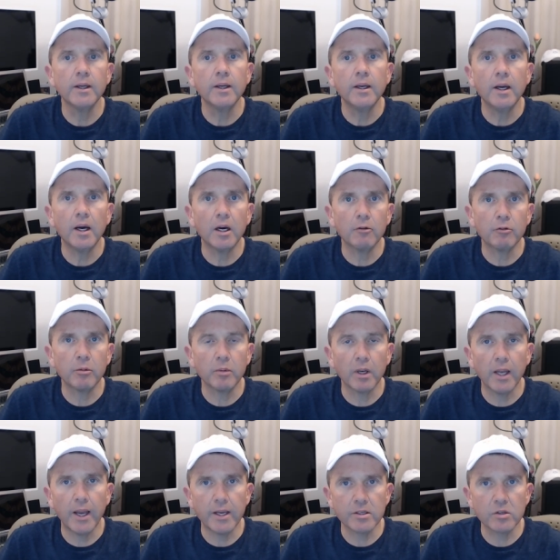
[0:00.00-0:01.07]
from the
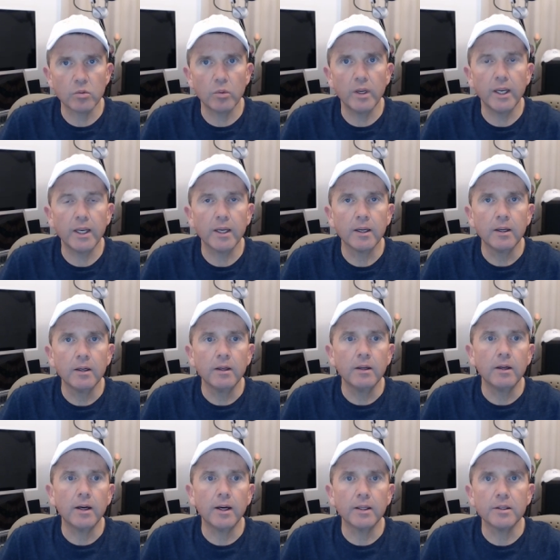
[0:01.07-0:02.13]
last week.
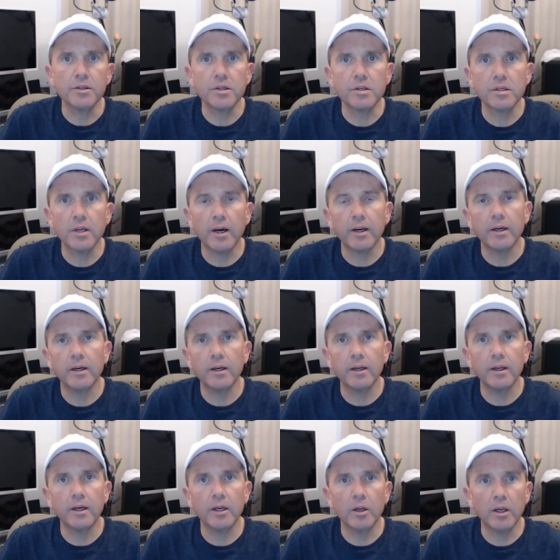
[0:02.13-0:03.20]
This is not in
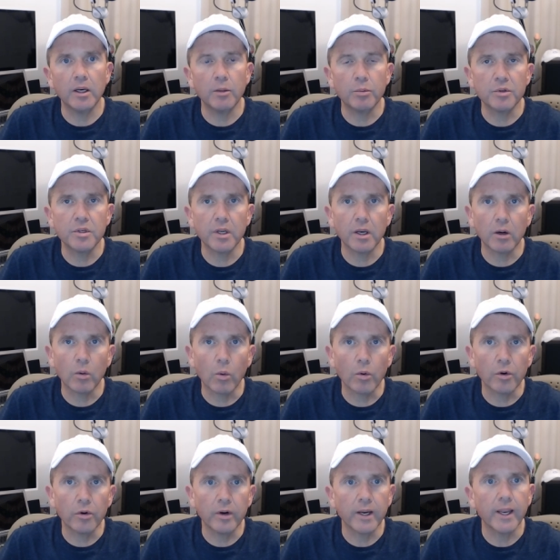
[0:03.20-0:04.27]
any particular order
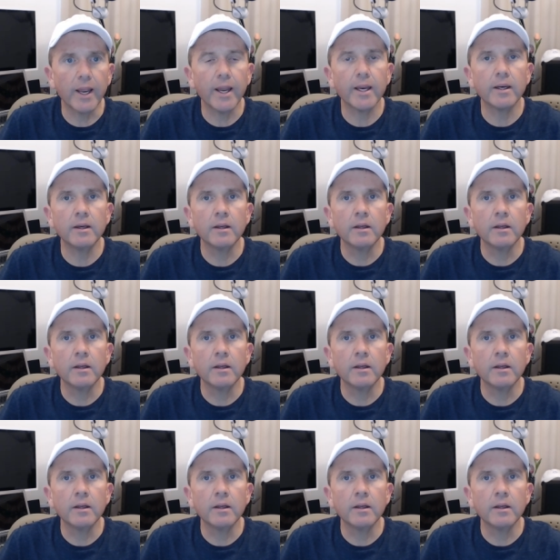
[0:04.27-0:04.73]
again.